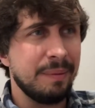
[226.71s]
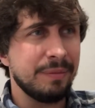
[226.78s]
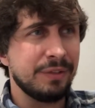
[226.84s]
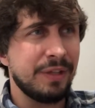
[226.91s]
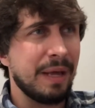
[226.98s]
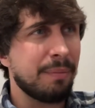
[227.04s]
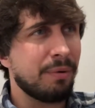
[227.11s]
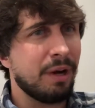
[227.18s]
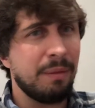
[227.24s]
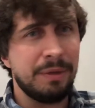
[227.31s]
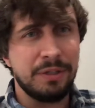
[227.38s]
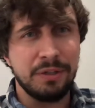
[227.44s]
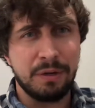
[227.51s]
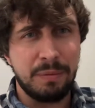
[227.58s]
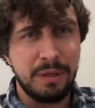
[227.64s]
So that
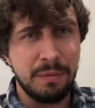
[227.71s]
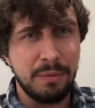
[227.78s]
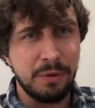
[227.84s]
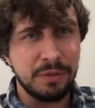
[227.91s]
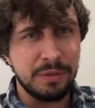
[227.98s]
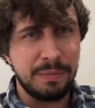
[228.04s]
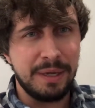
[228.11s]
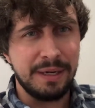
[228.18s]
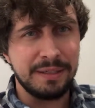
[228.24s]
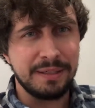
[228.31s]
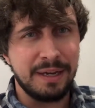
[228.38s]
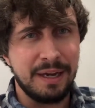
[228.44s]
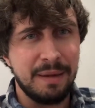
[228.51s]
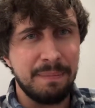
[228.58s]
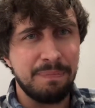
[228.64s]
probably took me the most amount of
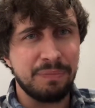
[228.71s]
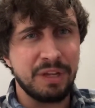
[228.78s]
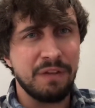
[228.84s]
time.